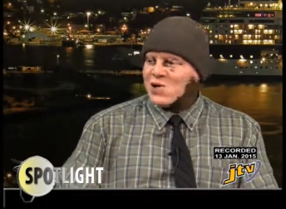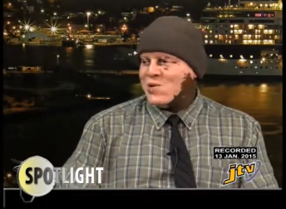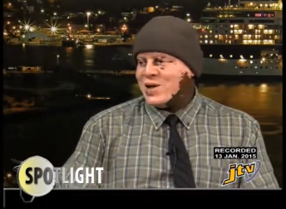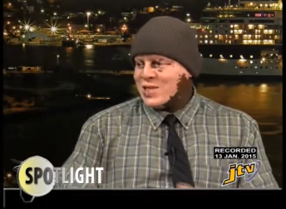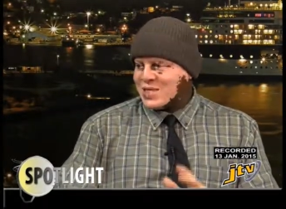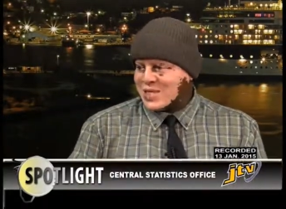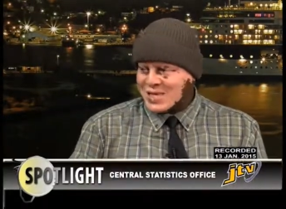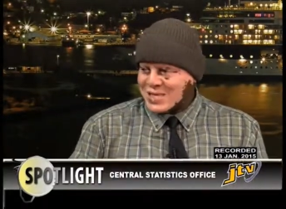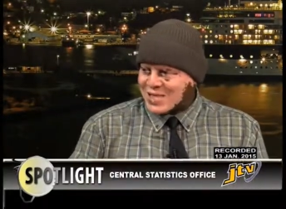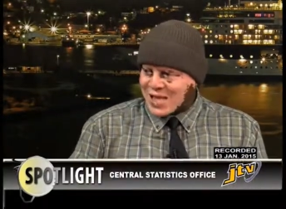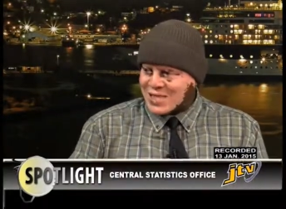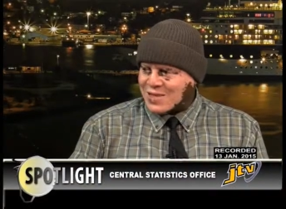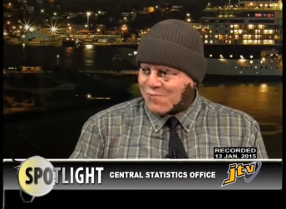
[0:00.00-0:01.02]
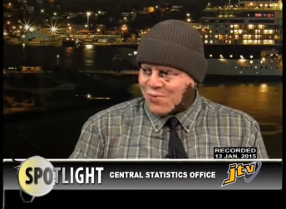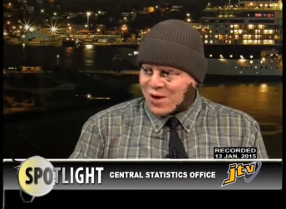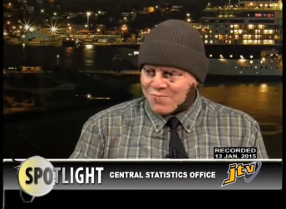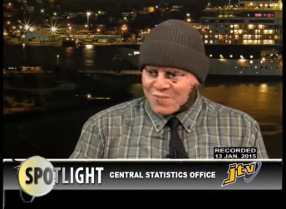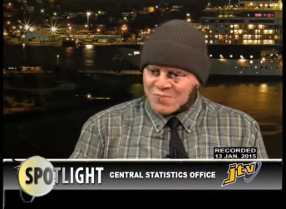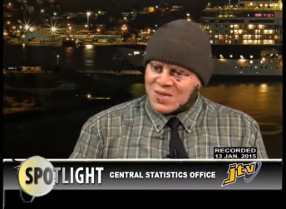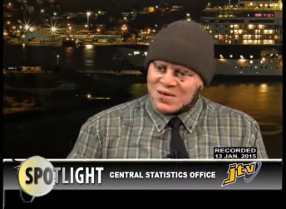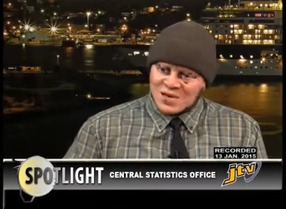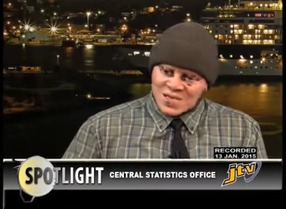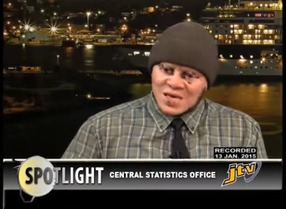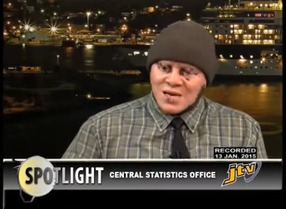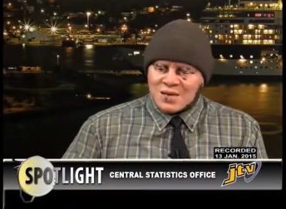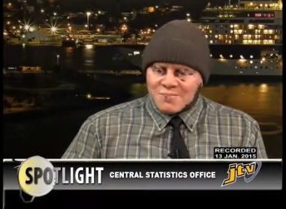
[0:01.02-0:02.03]
go and sit in that department
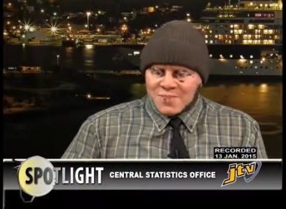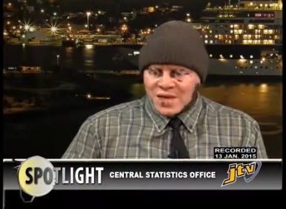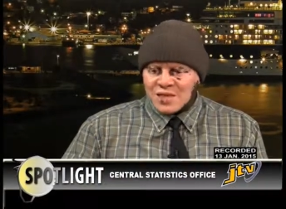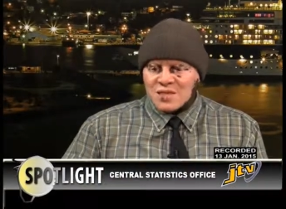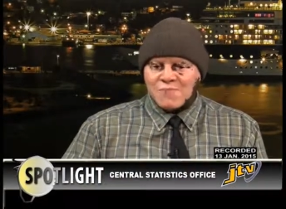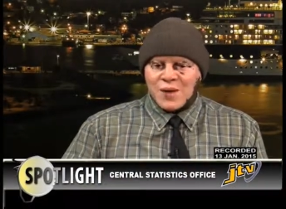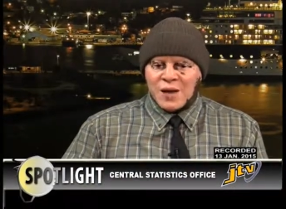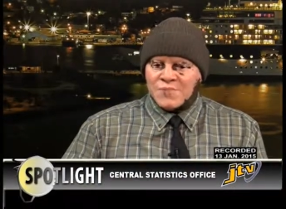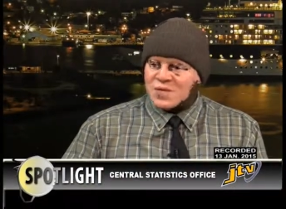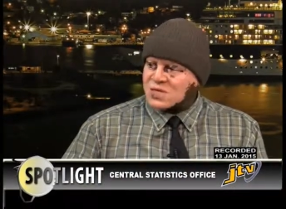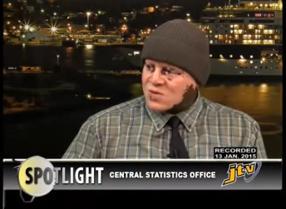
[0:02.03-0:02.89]
because many of the departments they